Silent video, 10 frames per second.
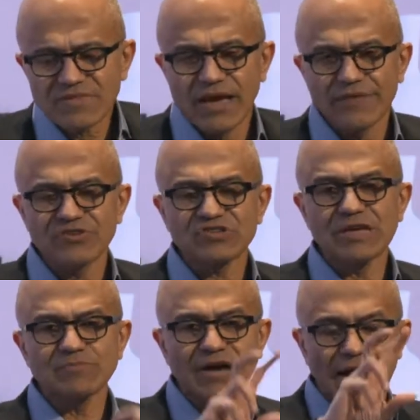at the
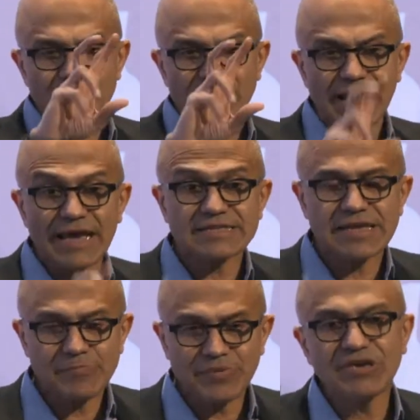same time that
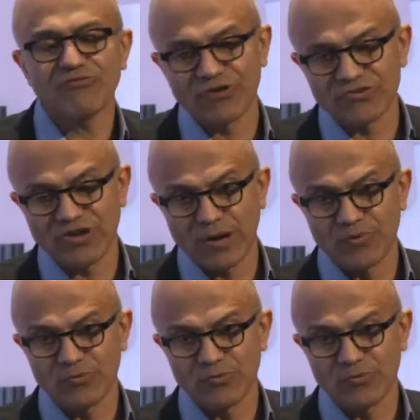SAP, for example,